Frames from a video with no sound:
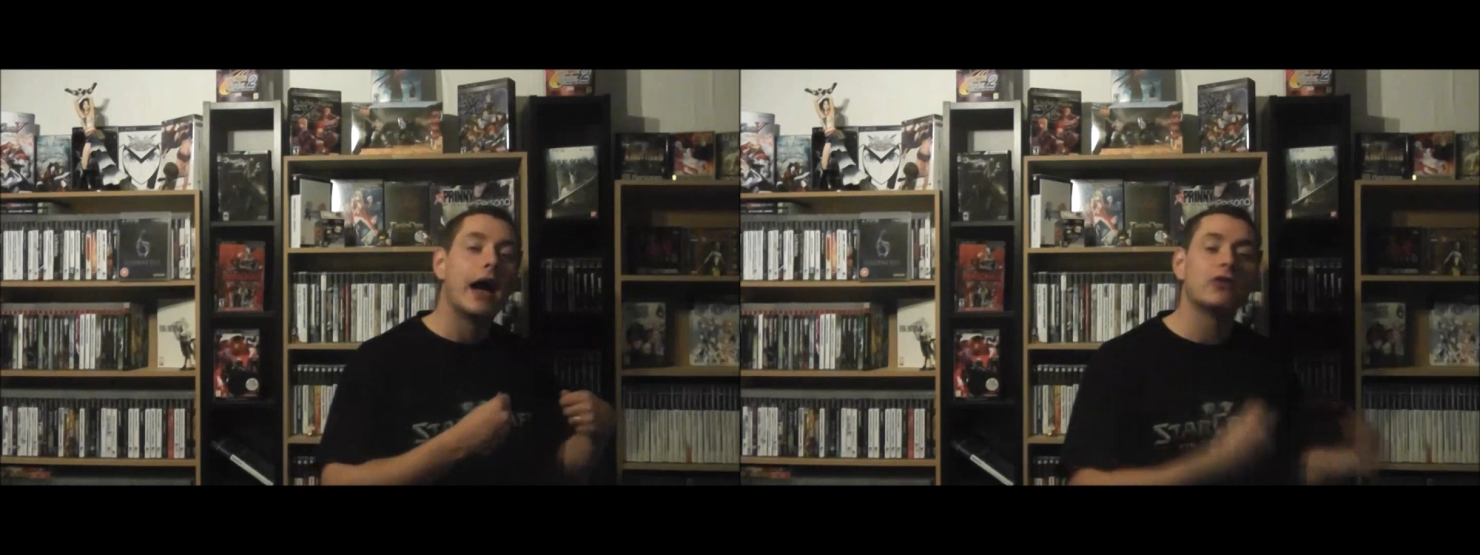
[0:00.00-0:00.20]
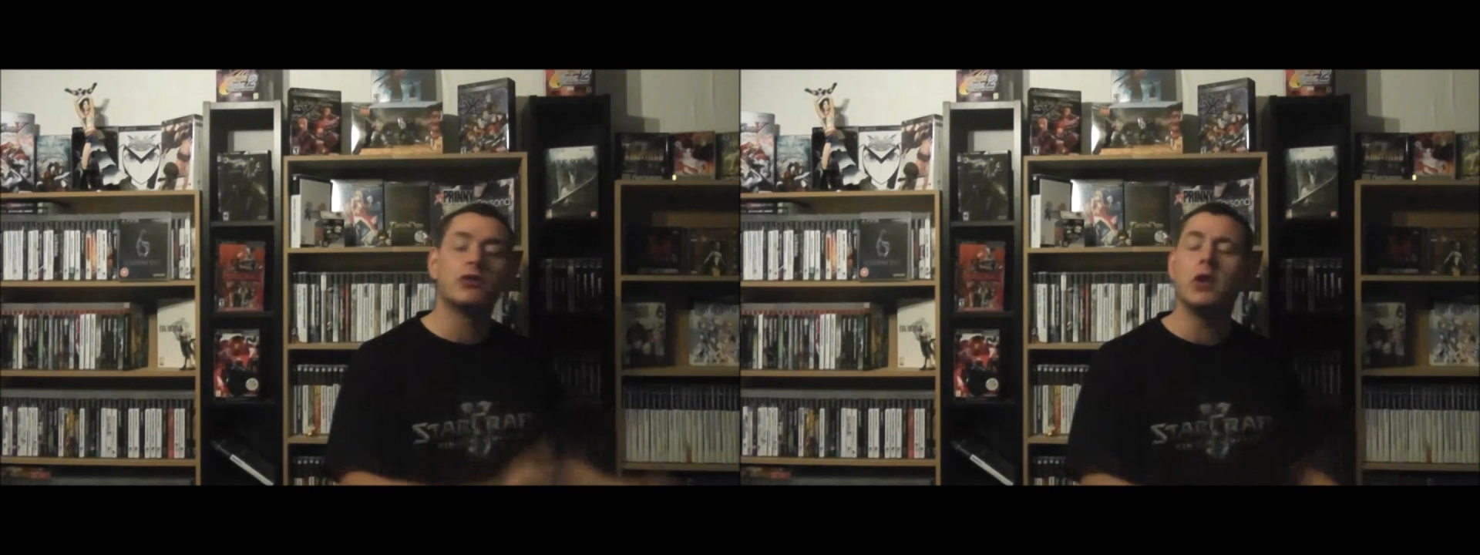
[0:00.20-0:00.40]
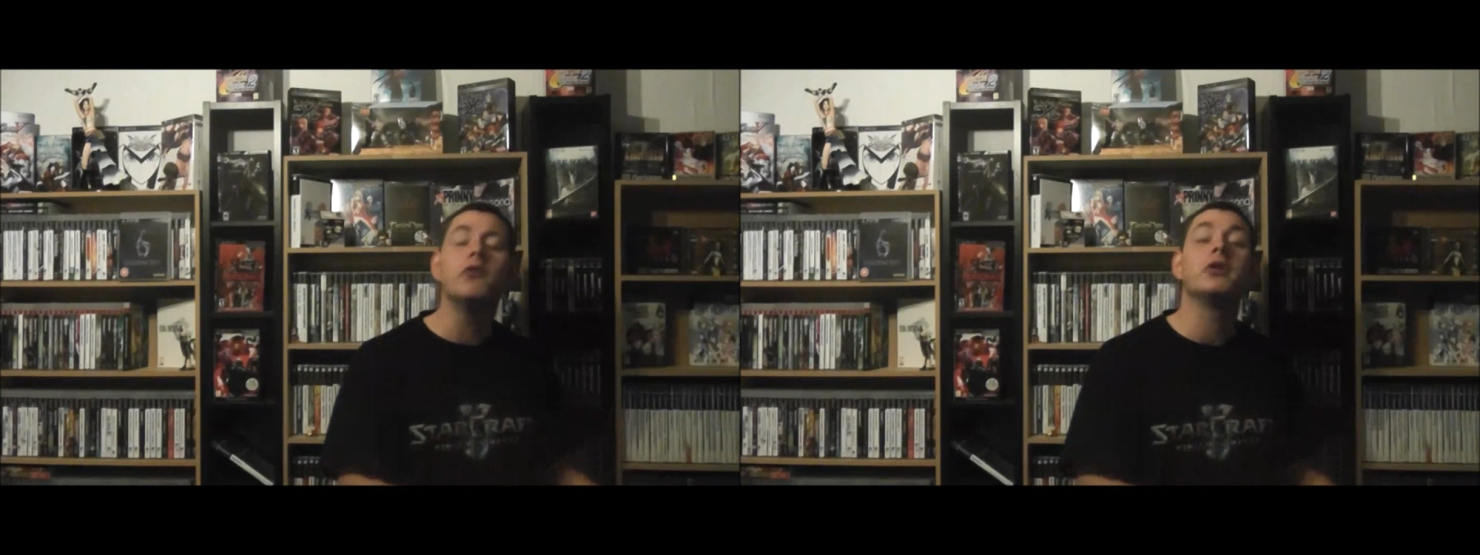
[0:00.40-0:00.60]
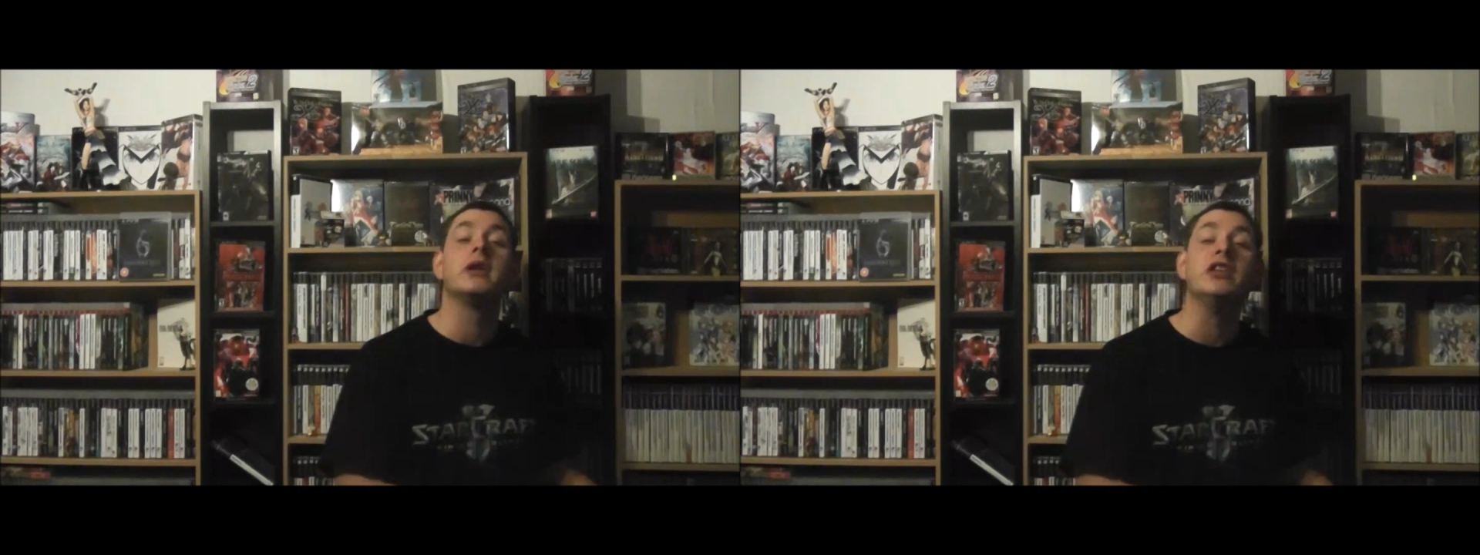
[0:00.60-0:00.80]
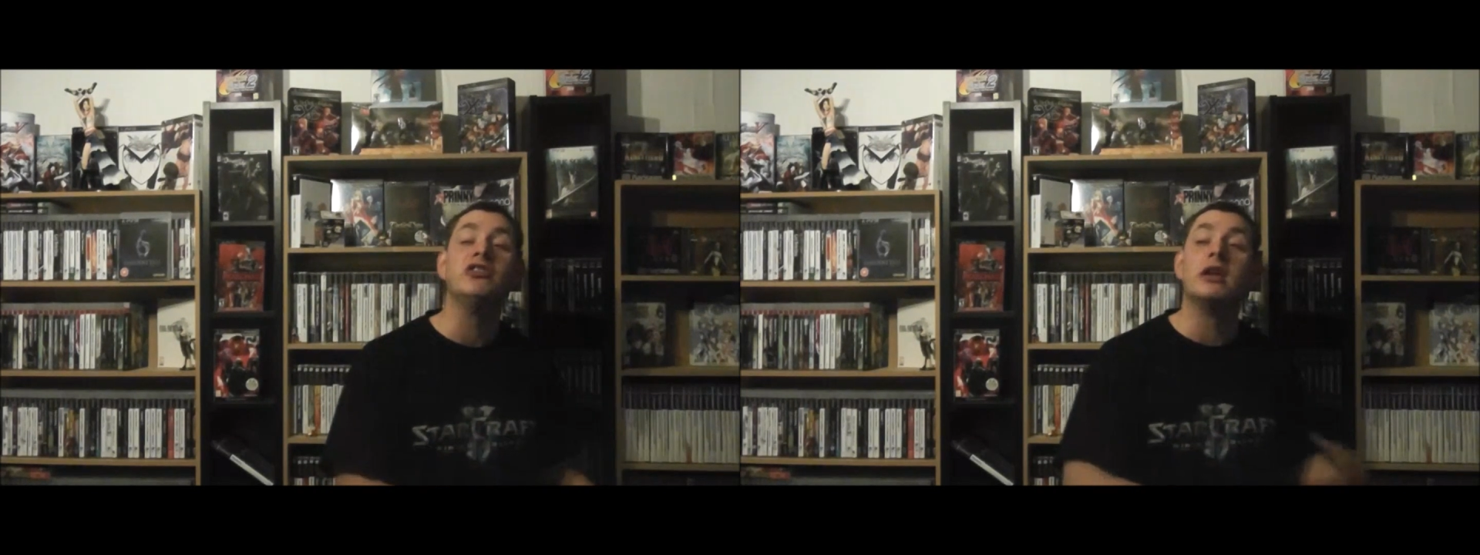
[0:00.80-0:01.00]
I started over on
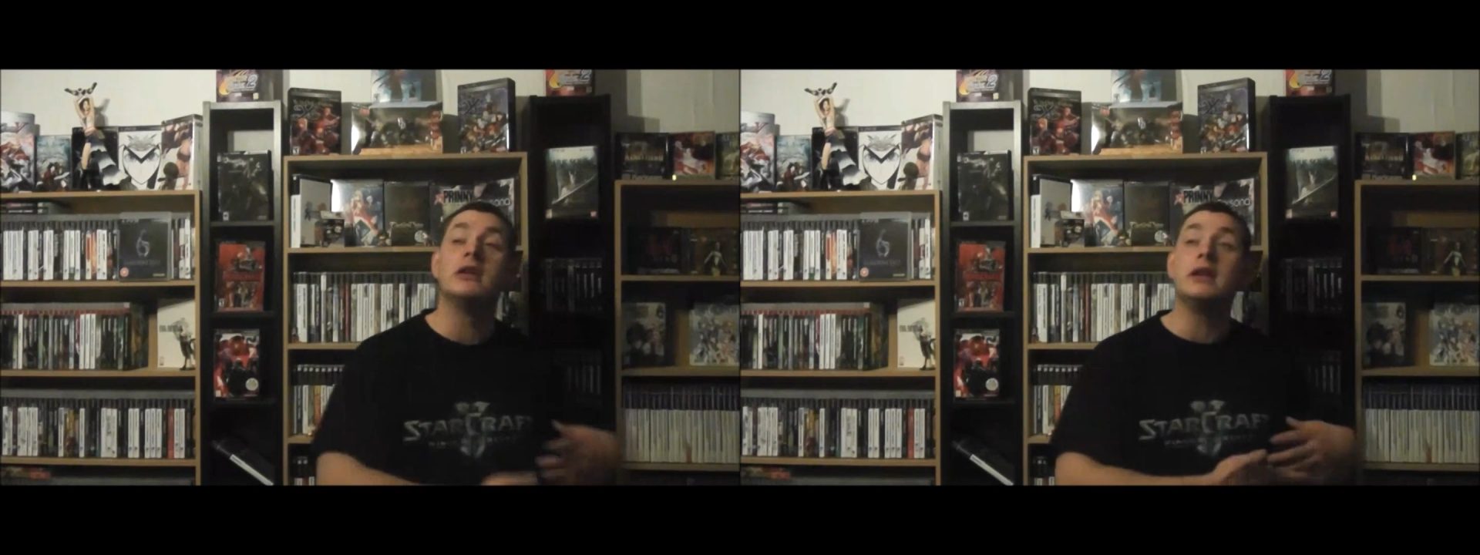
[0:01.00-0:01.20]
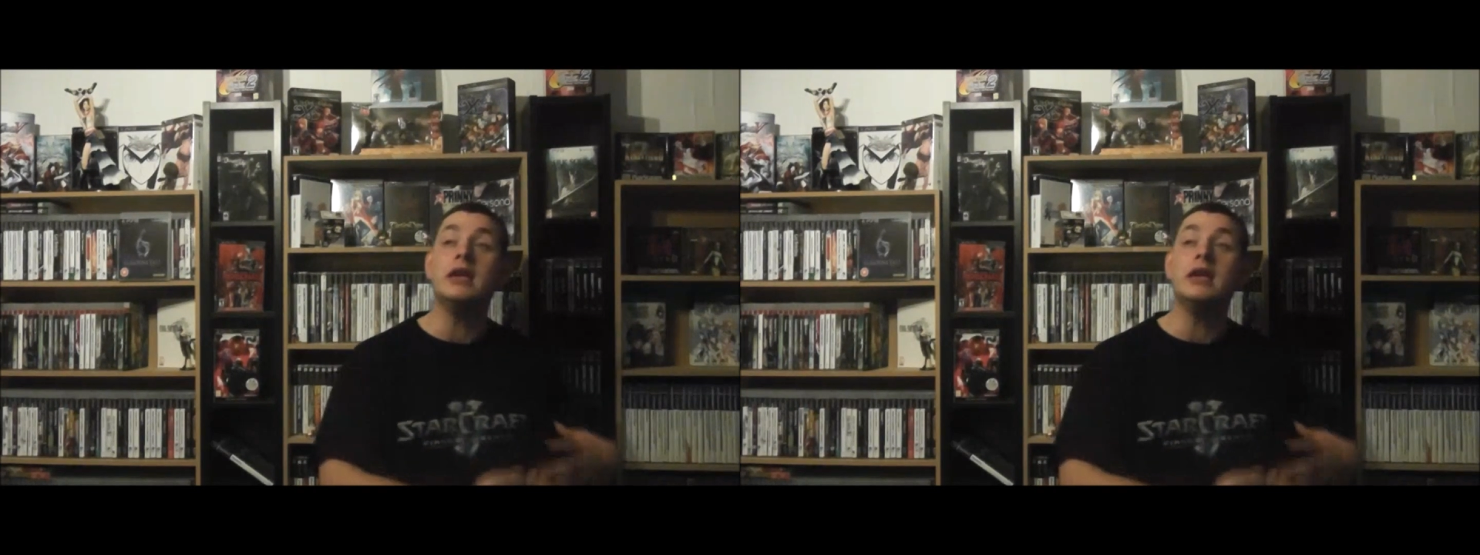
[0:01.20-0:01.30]
easy, and the